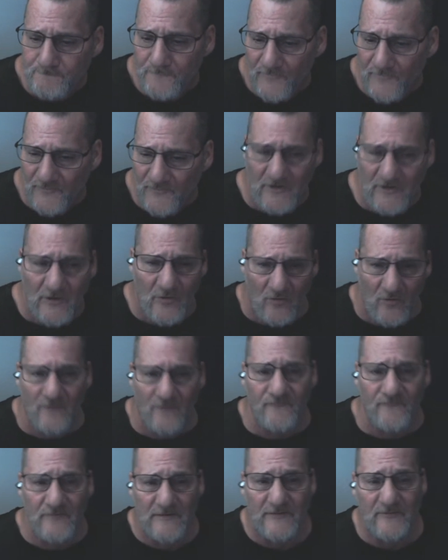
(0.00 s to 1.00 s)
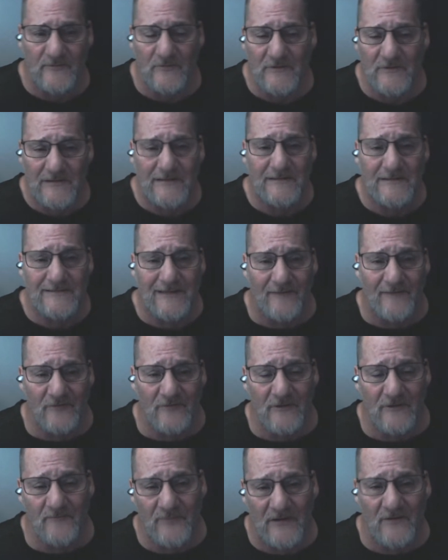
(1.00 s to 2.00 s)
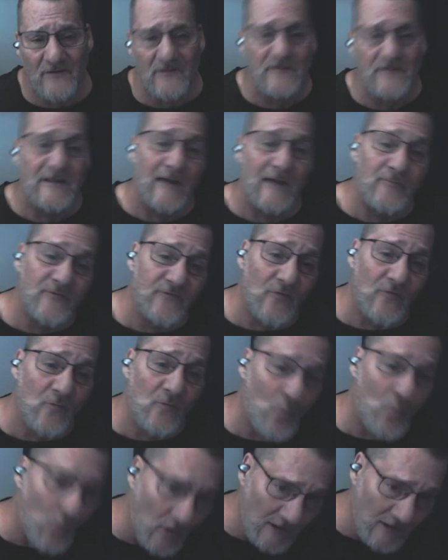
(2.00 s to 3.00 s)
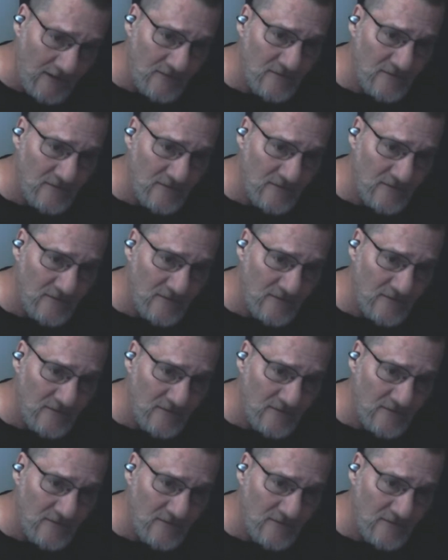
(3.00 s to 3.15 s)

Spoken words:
3.25 for this one. It is definitely better than episode 1.